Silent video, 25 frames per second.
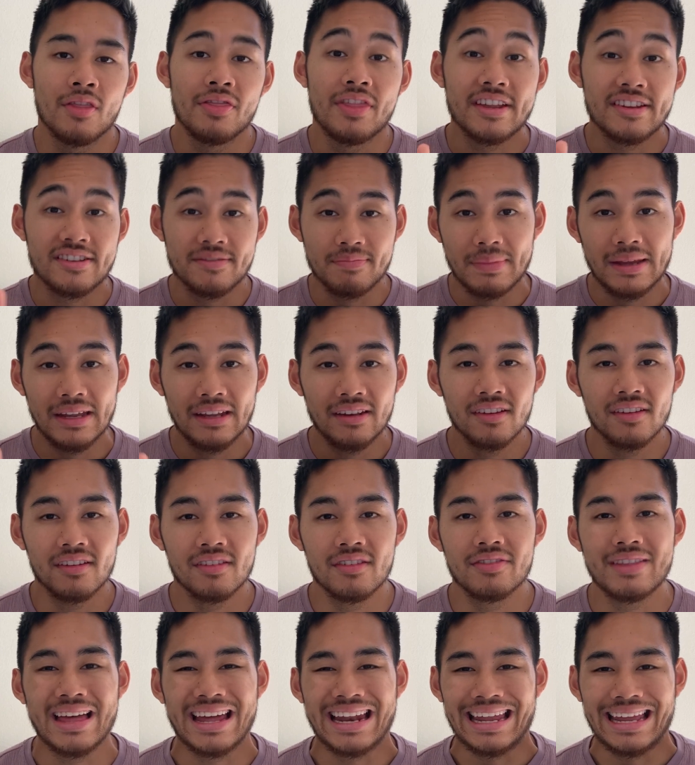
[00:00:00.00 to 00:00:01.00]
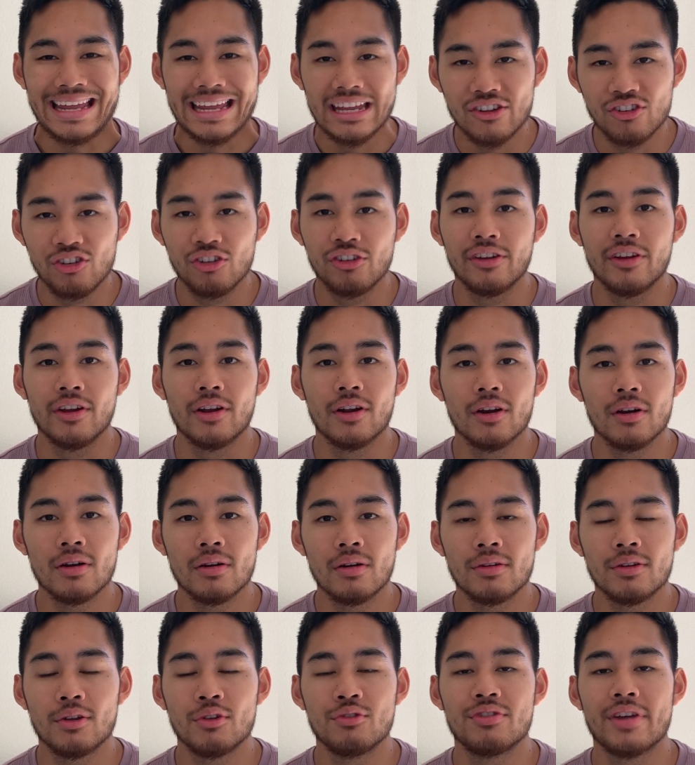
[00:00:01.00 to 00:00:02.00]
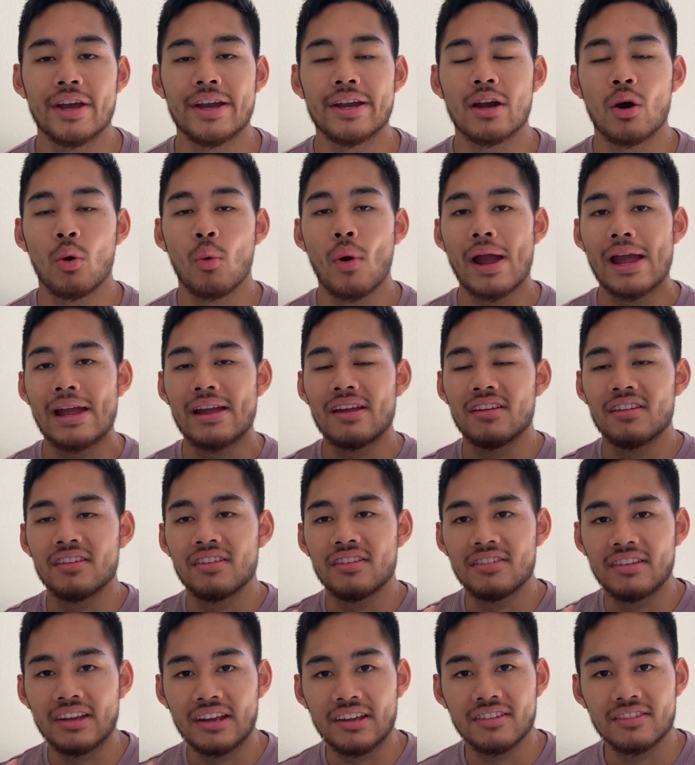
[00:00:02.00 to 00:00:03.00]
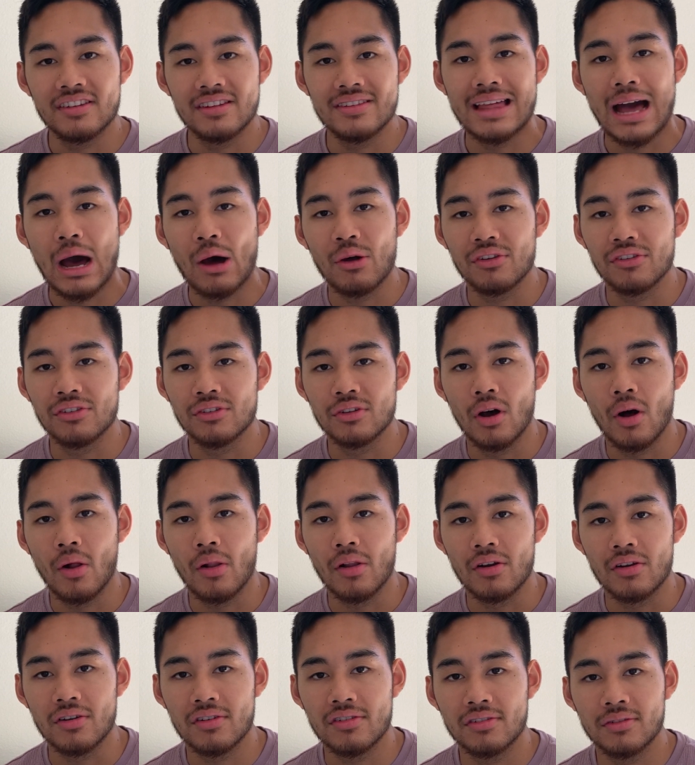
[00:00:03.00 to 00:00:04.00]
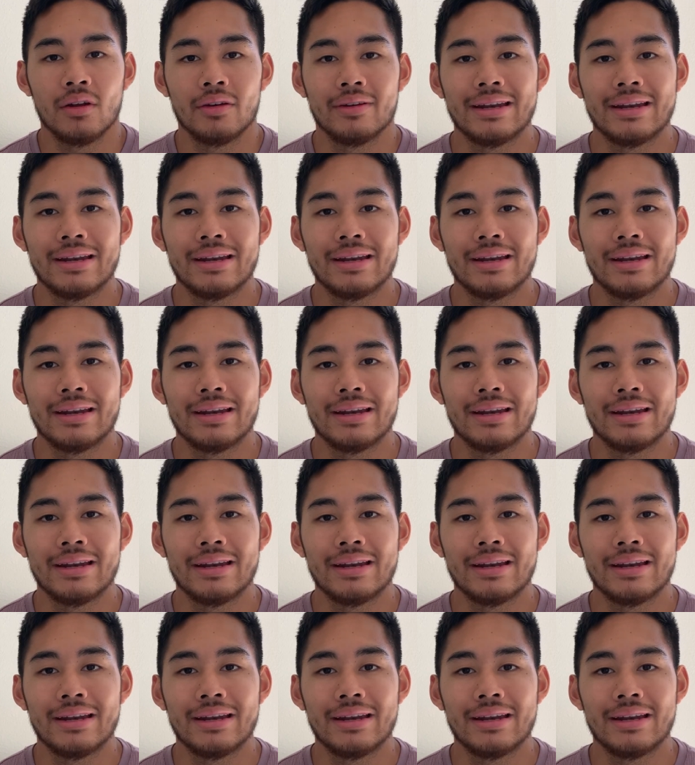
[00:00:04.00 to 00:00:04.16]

This means that each year you take away $60,000.